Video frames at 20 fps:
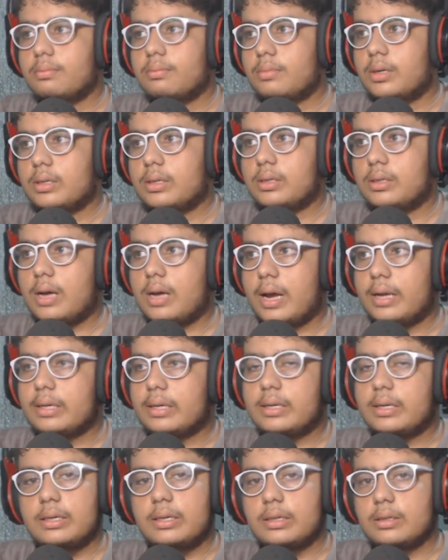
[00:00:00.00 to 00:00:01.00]
but I
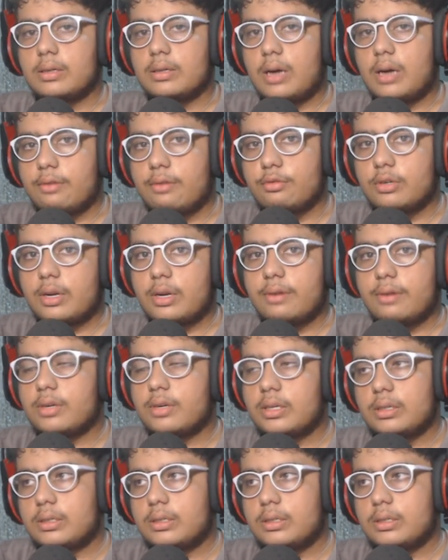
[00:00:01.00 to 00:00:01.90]
think I would have done